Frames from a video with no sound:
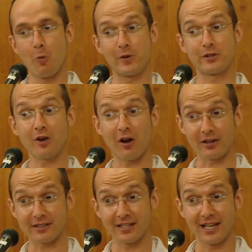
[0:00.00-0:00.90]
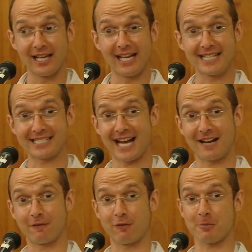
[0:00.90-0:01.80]
With Dart, it's kind
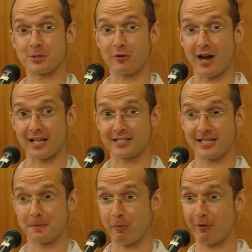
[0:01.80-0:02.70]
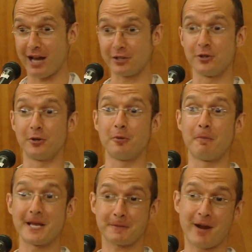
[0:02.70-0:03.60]
of from scratch, brand new,
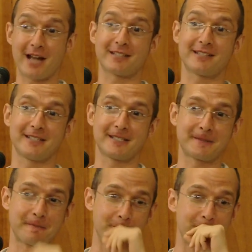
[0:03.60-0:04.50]
best practices.